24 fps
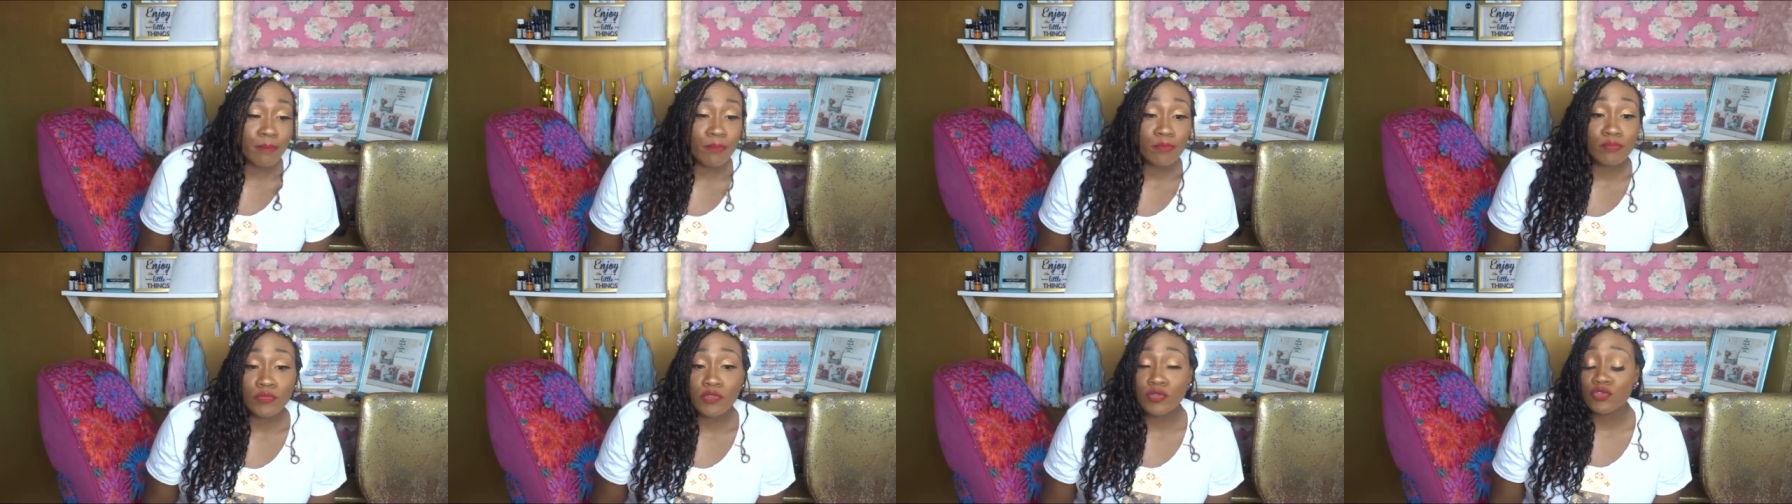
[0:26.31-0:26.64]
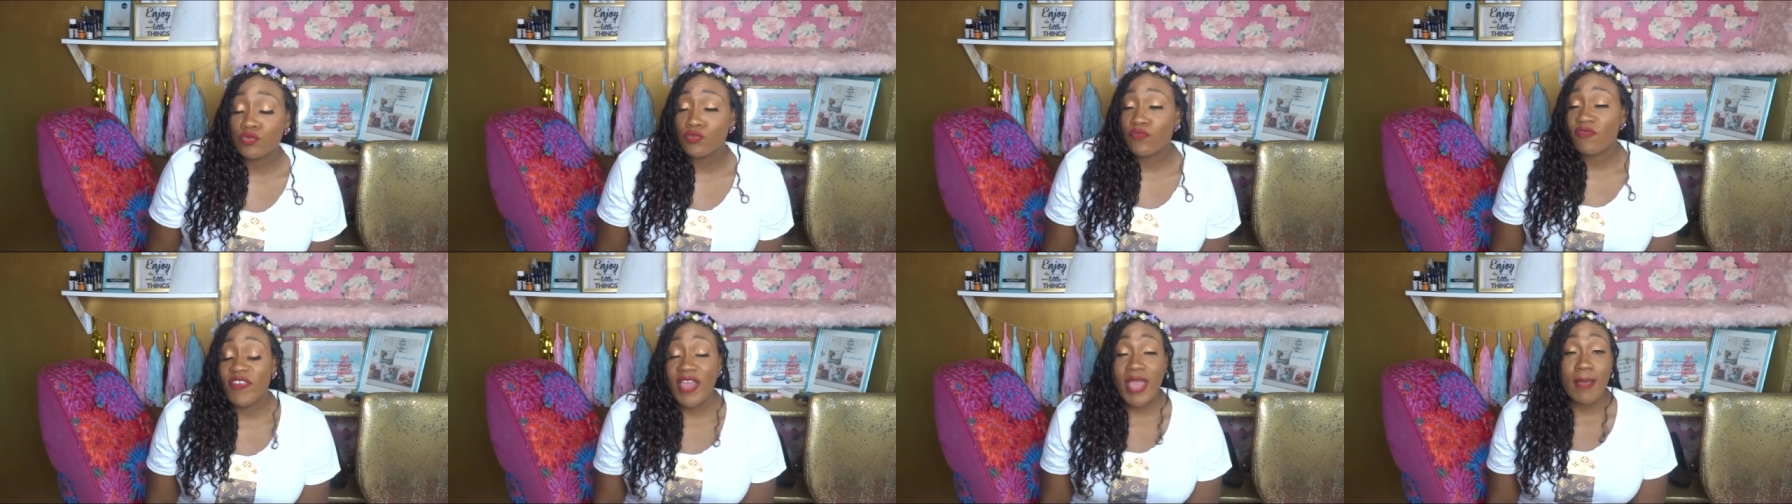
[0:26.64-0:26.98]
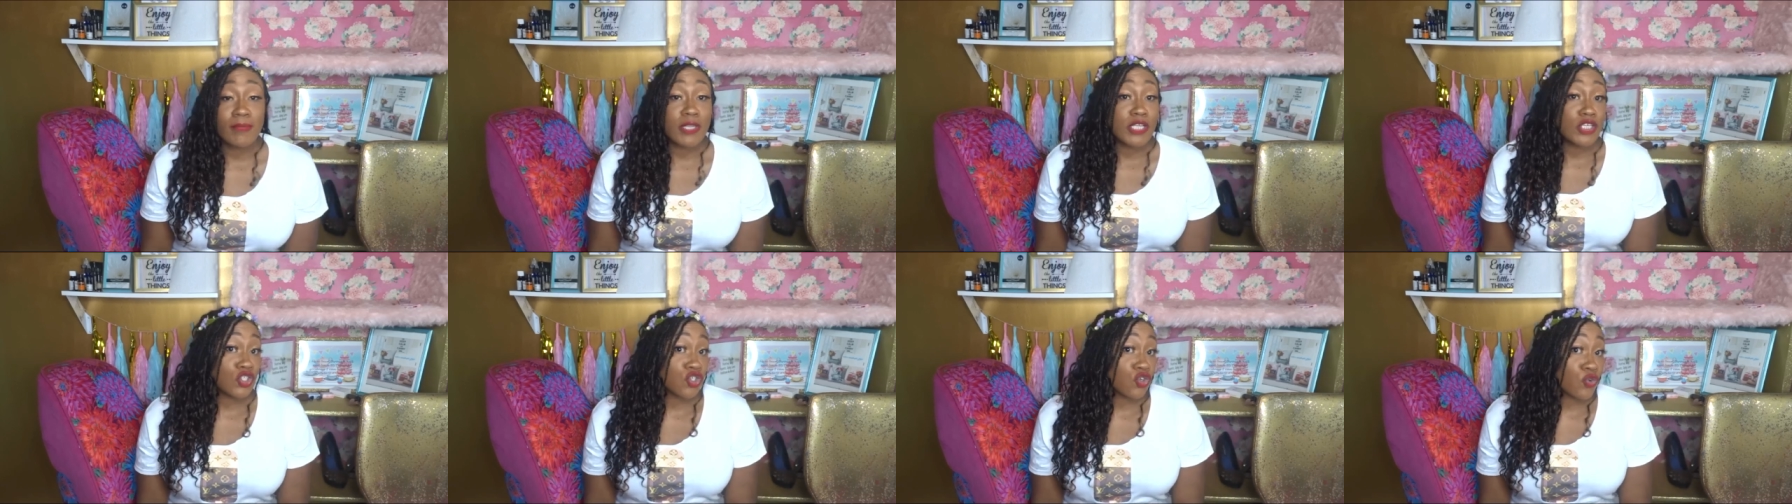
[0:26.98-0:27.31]

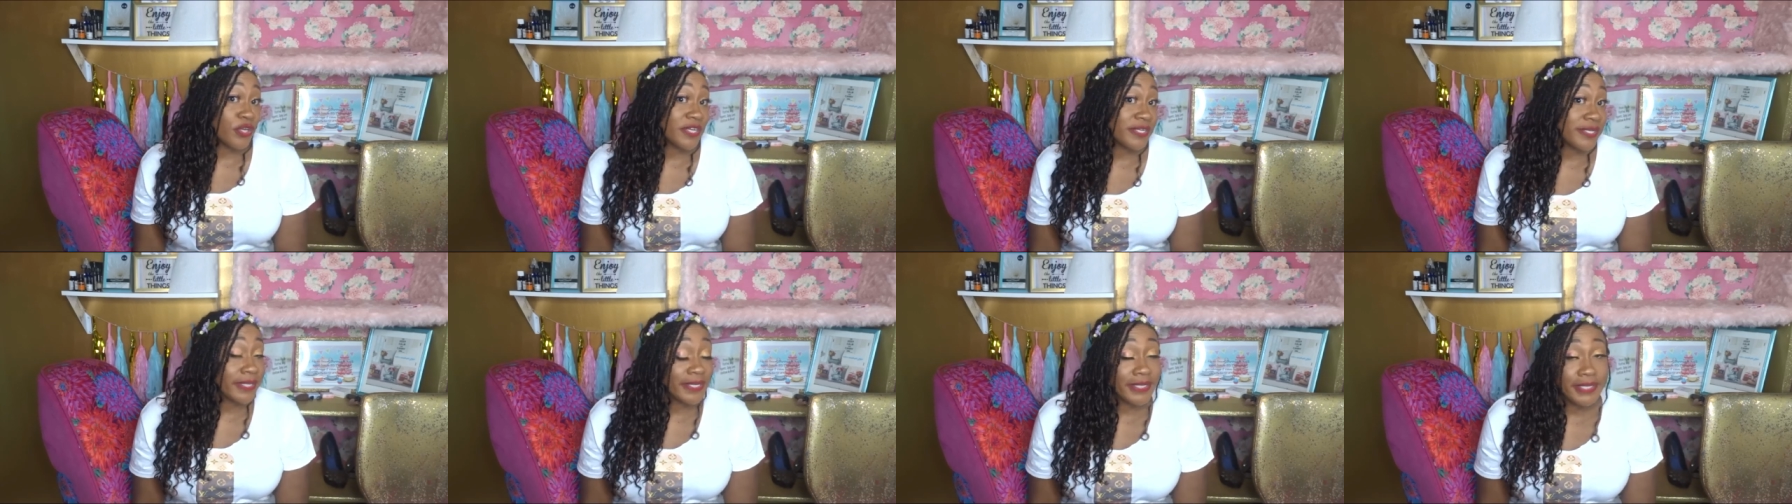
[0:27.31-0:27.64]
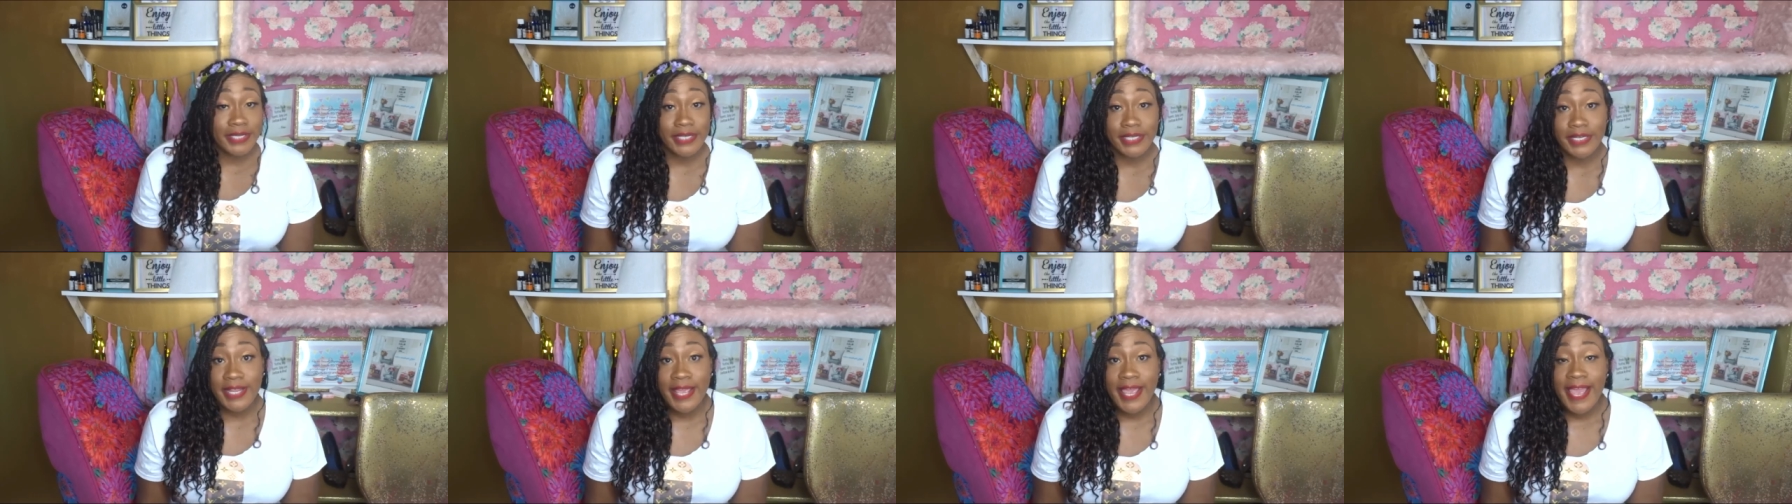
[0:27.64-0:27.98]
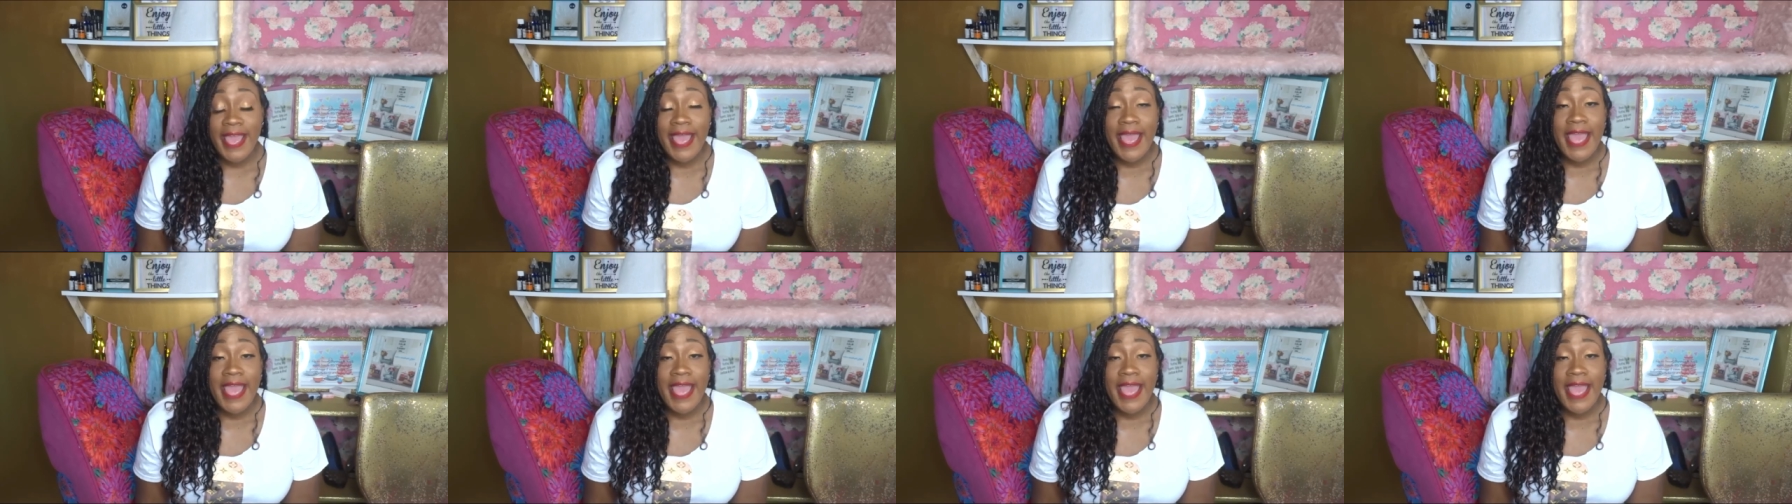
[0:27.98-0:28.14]
family tree done